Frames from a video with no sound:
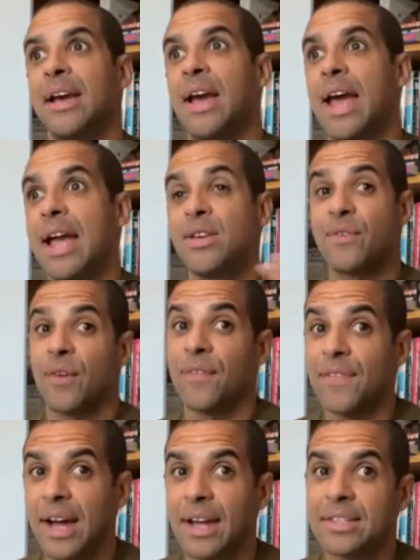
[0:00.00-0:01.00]
and you've got
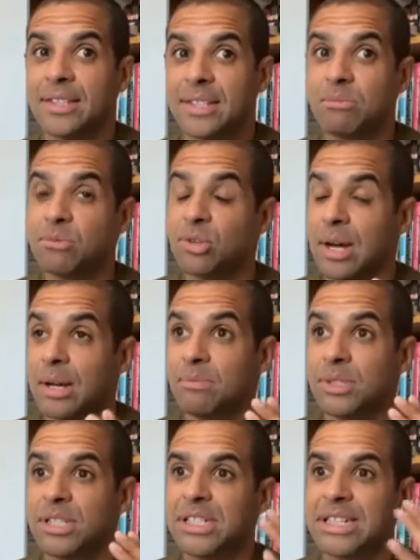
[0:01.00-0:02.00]
none.
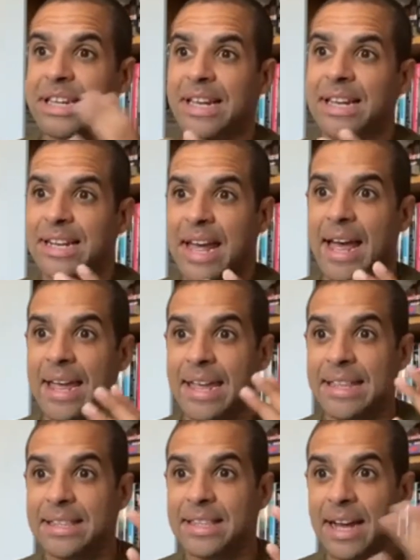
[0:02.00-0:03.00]
Sometimes seeing that
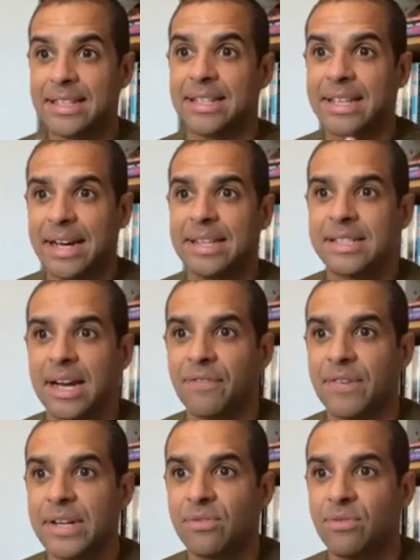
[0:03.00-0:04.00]
in day-to-day
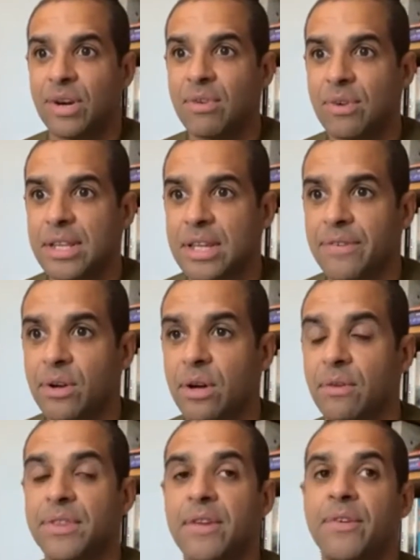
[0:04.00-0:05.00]
stuff is really, really
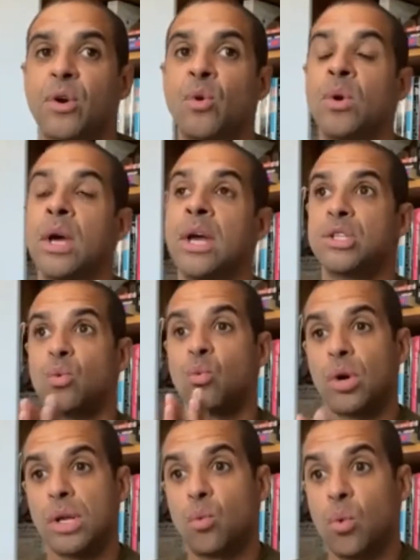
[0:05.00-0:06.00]
difficult. So
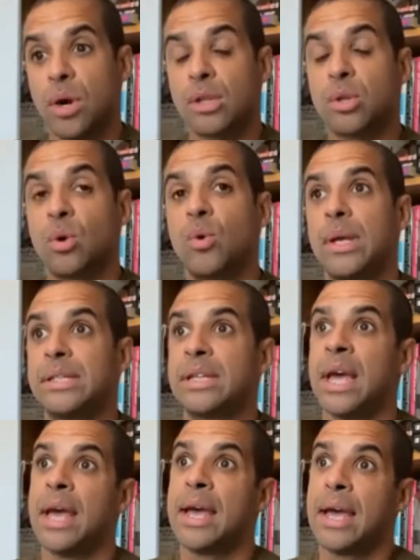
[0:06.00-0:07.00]
what you want to do is
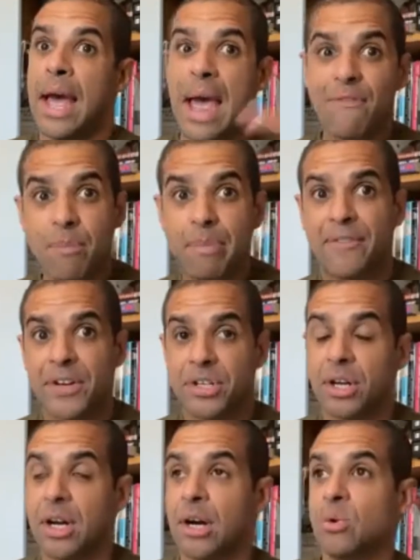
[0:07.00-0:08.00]
have your big
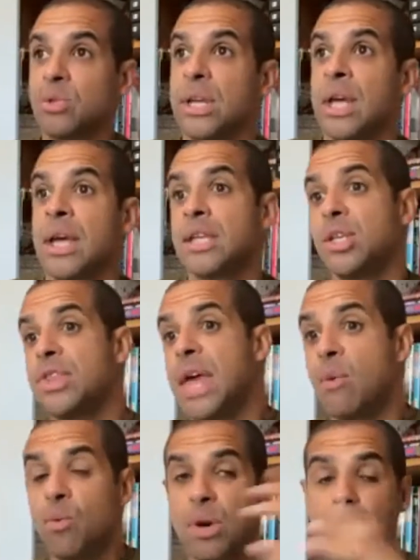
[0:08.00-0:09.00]
vision goals. You
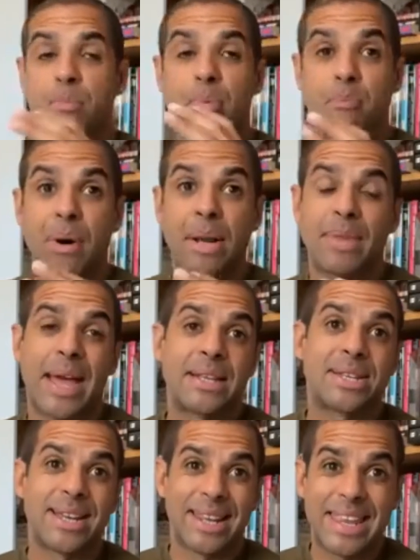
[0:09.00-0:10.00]
then want to bring them down
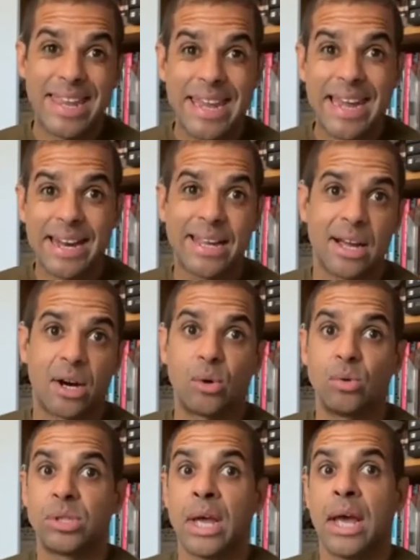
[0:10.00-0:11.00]
to your yearly
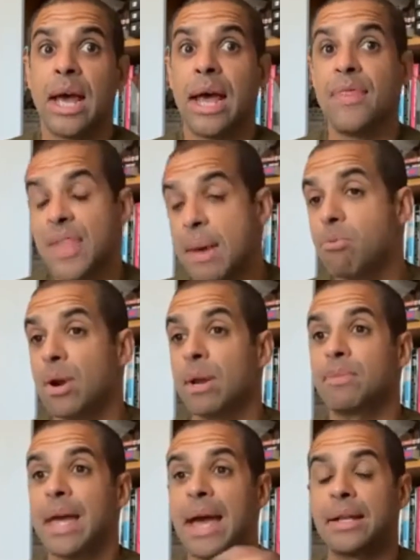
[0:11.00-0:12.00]
goals, and then bring
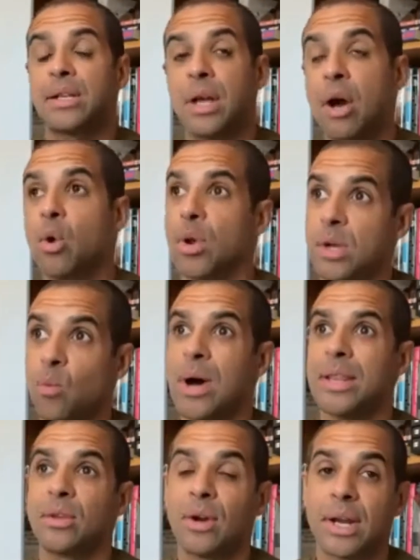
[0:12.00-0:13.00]
them down. I call it your
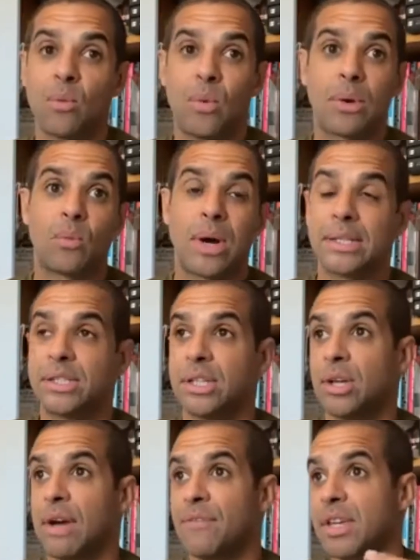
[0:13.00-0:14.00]
190-1-1. So
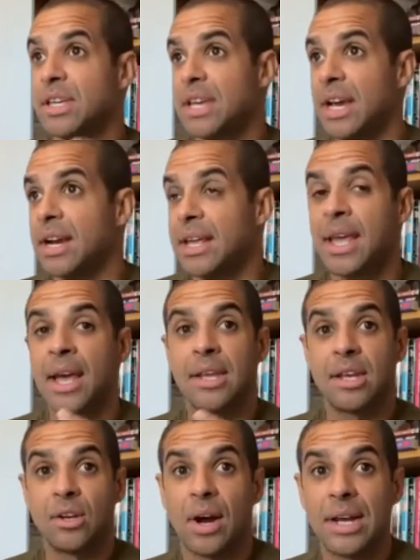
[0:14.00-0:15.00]
you have your yearly,
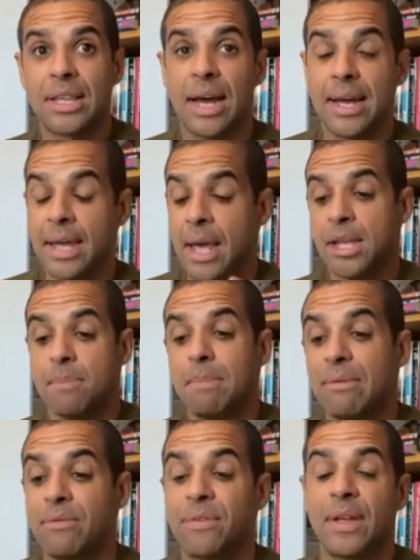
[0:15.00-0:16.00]
your 90-day, your
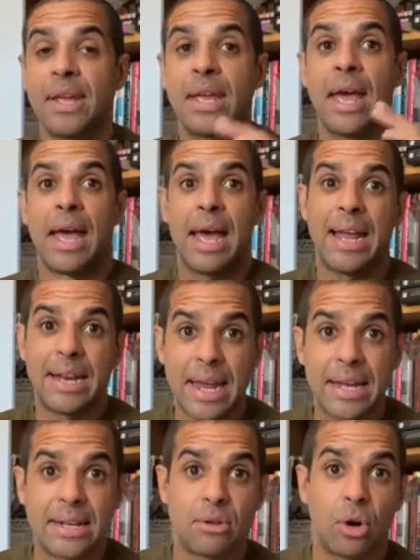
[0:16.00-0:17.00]
monthly, and
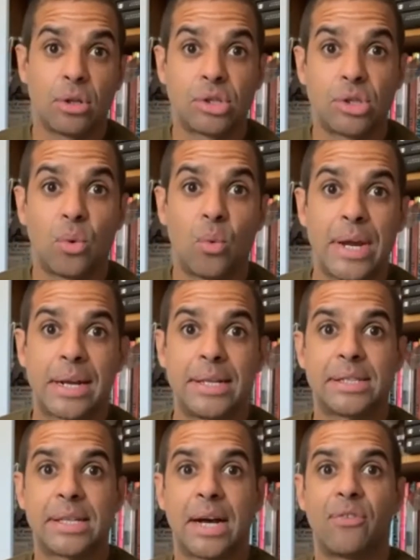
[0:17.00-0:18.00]
then onto your weekly
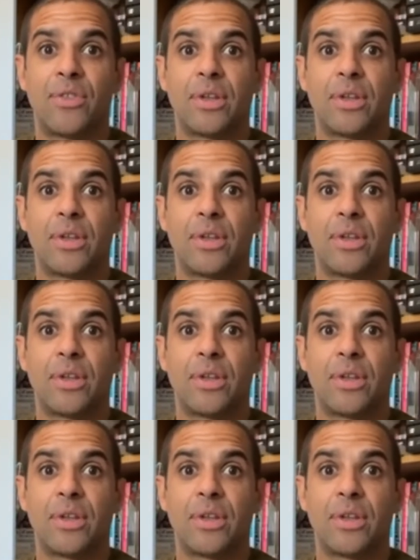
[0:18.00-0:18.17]
stuff that